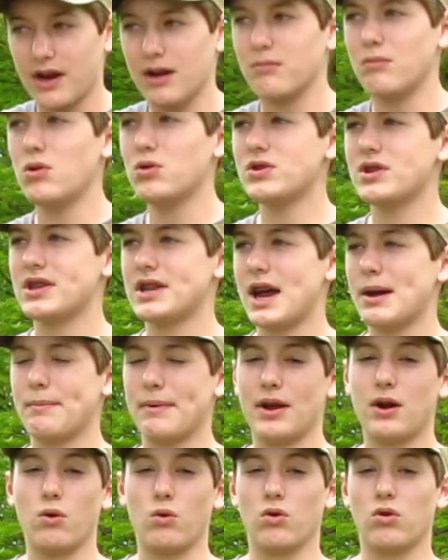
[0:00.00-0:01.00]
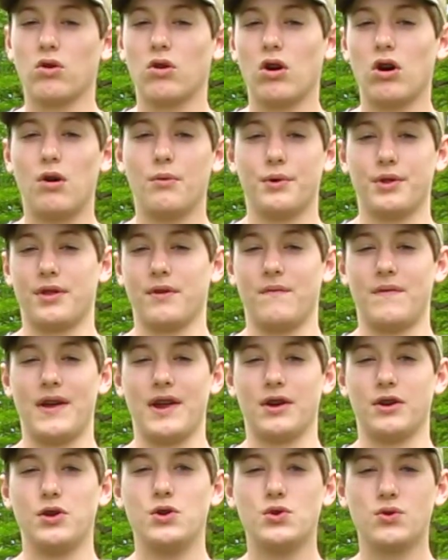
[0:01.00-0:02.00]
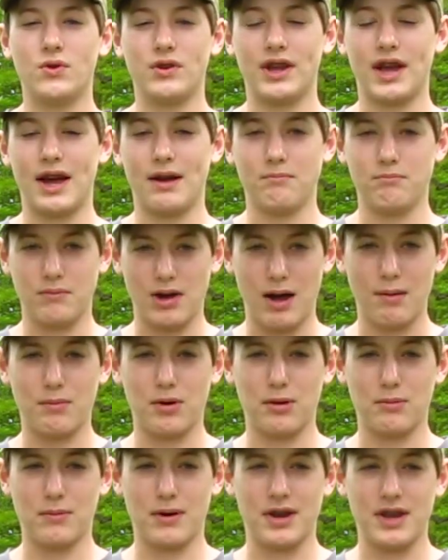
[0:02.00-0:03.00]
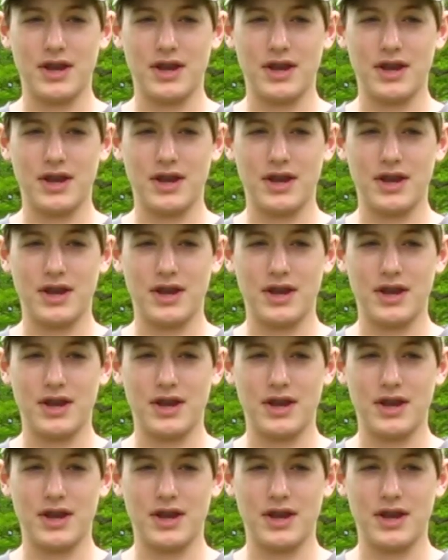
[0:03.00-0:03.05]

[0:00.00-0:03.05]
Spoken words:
And most of the time I don't crawl with the fanner. Usually I'm on my